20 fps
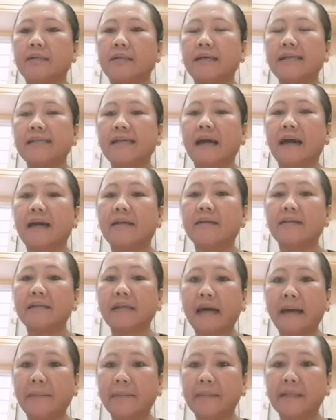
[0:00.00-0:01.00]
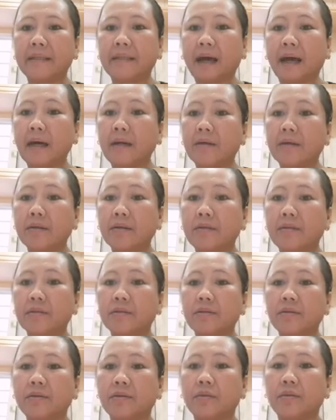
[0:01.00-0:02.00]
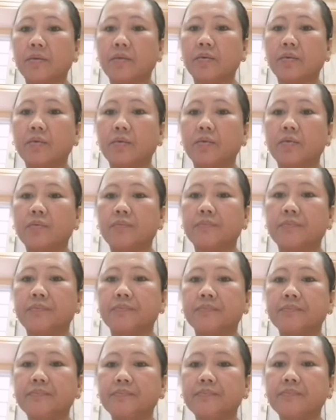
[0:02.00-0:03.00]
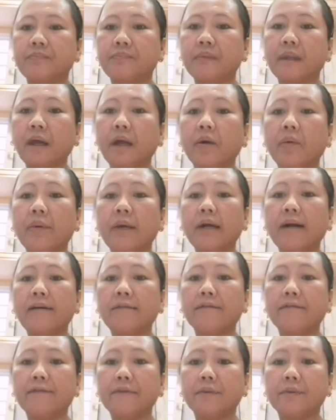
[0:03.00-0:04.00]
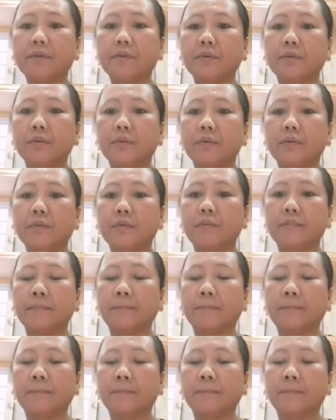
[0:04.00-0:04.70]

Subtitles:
nasa end time na tayo. So, we have to